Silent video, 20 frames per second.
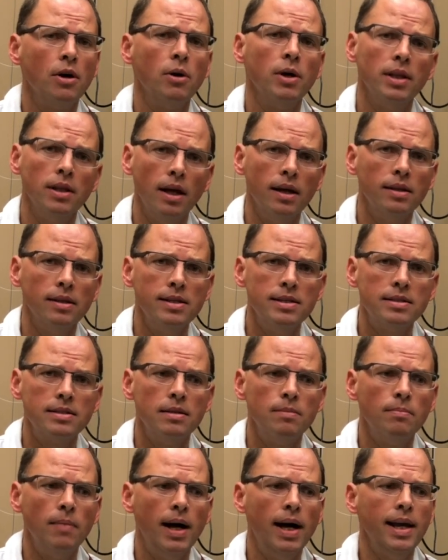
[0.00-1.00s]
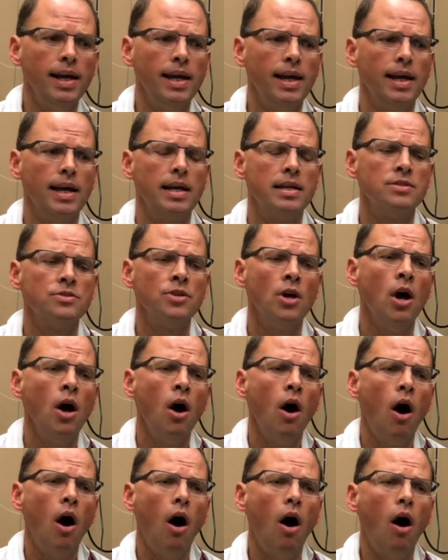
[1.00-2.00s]
though, at least in my hands,
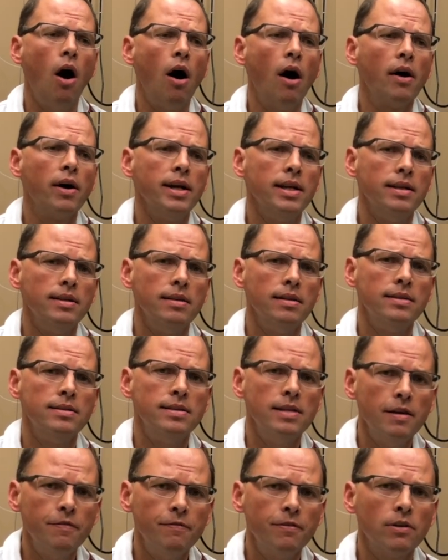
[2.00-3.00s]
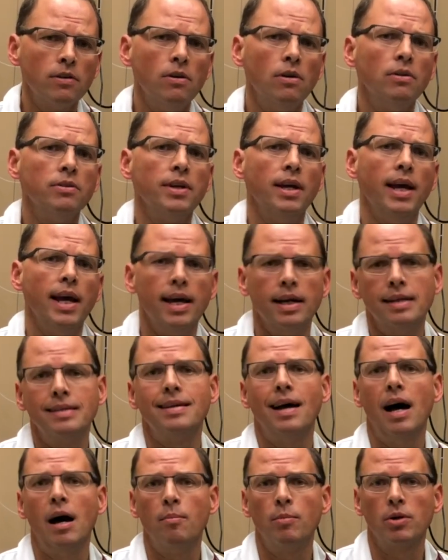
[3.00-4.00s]
are in the difficult
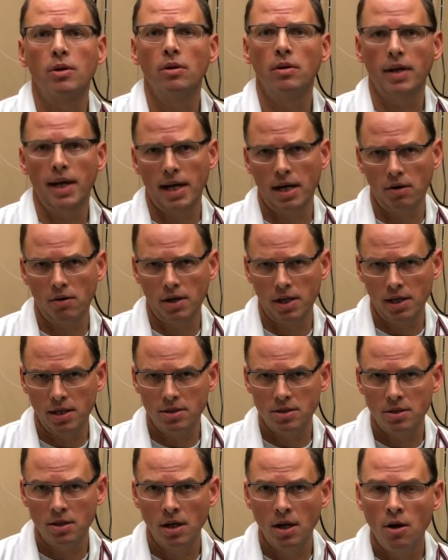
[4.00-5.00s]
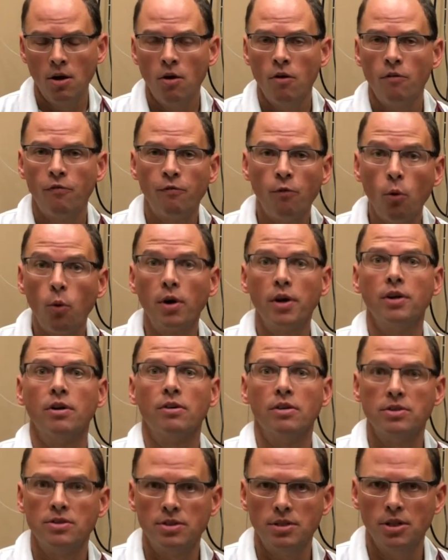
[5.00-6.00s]
anatomical areas for
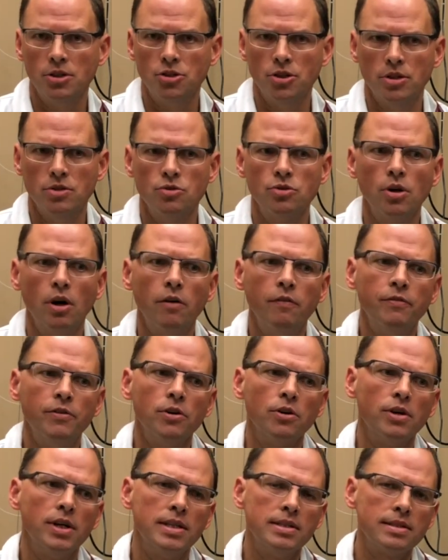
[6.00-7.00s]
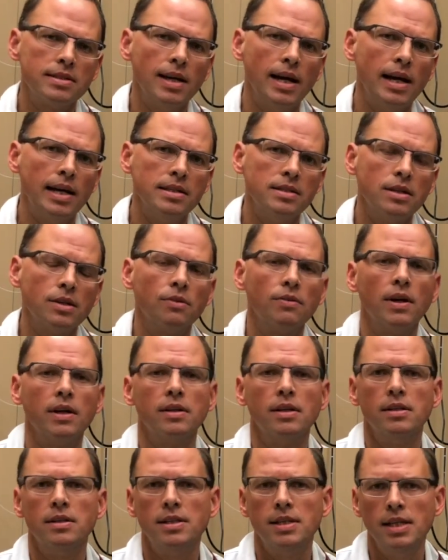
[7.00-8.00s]
your incision. So if you're incising
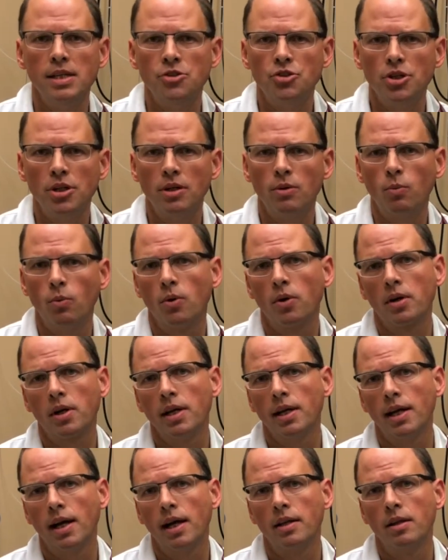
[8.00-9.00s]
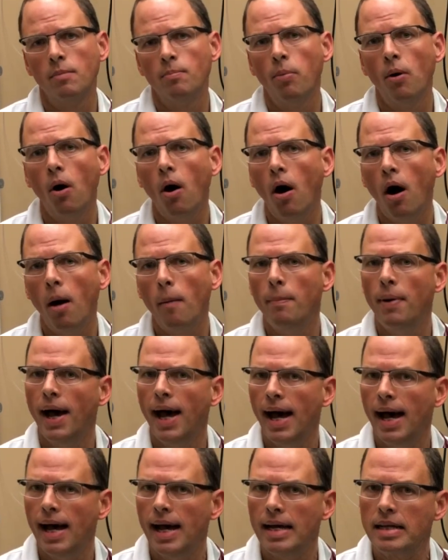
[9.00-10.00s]
around a digit, working on the paw
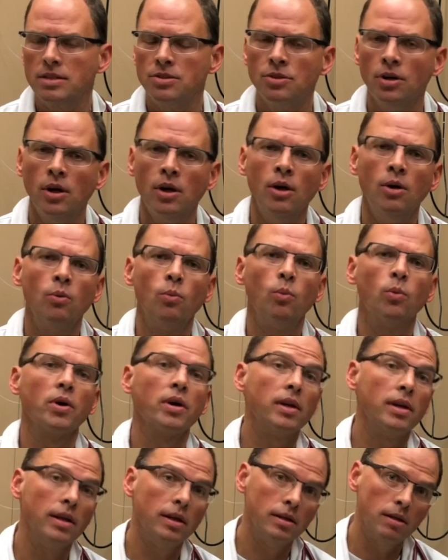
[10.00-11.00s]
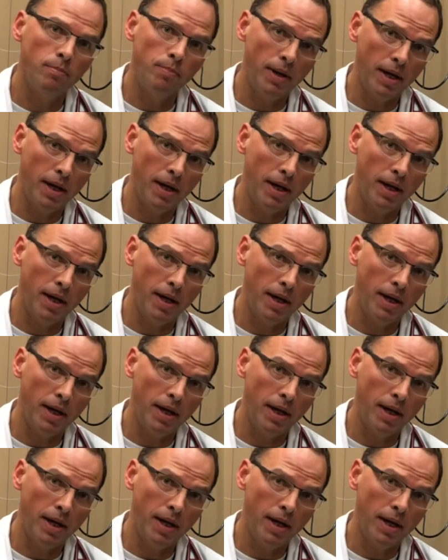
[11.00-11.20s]
pads, working in the